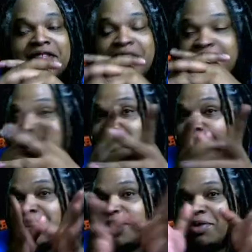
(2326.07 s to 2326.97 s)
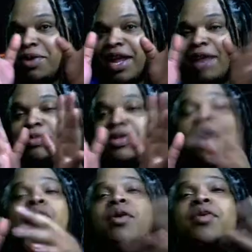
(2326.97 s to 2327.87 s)
That's literally what a lot of people say.
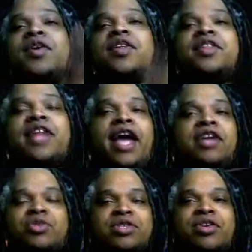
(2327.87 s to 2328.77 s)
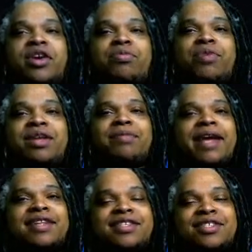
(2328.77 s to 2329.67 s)
Well, the androids are going to bring
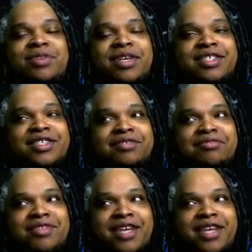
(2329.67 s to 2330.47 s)
back destruction. It's